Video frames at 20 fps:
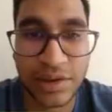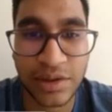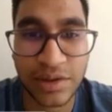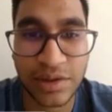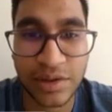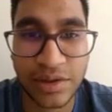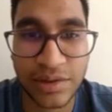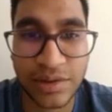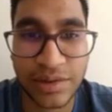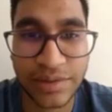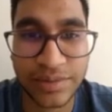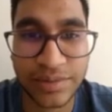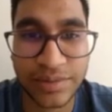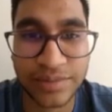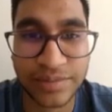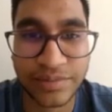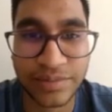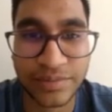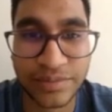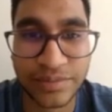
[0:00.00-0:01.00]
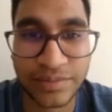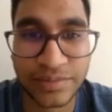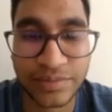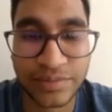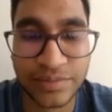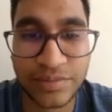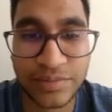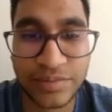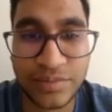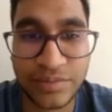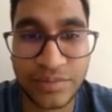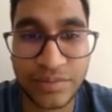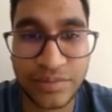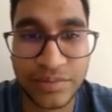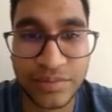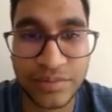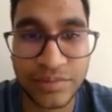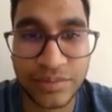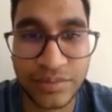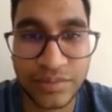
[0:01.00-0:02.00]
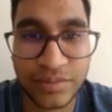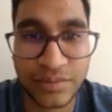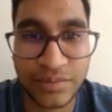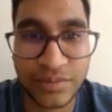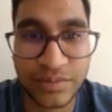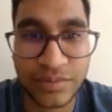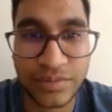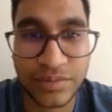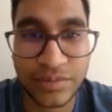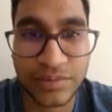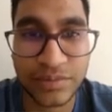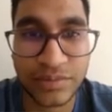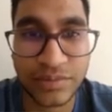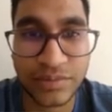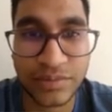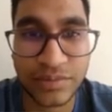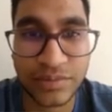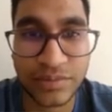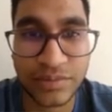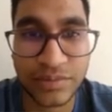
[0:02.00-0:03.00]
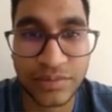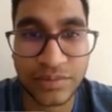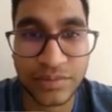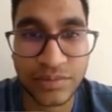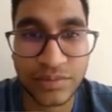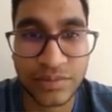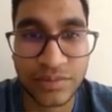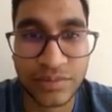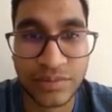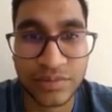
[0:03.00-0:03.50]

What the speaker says: This person isn't speaking.